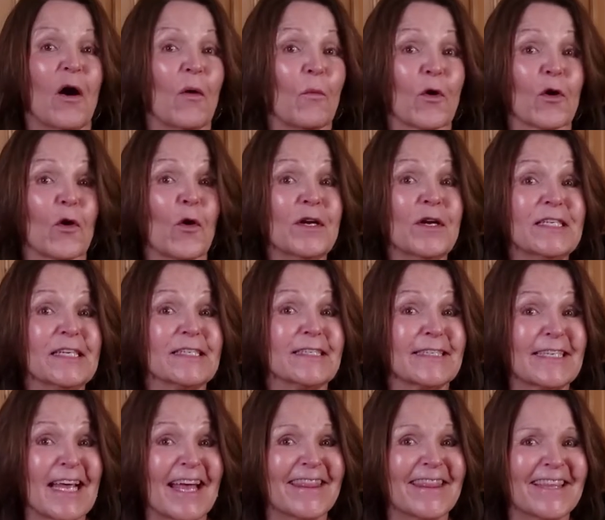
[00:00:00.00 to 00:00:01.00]
We're going to
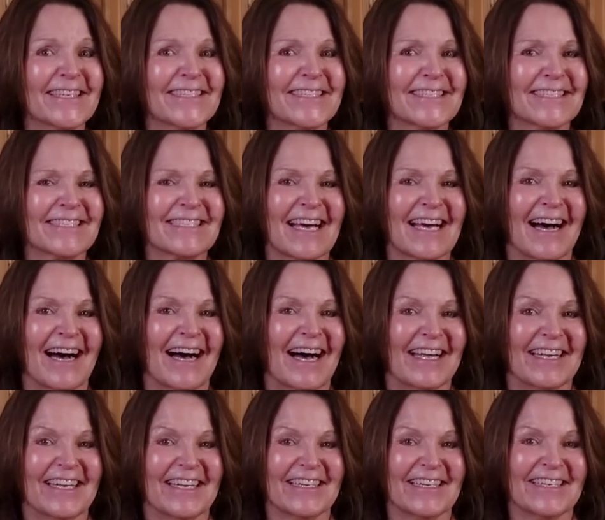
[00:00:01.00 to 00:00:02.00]
set this aside.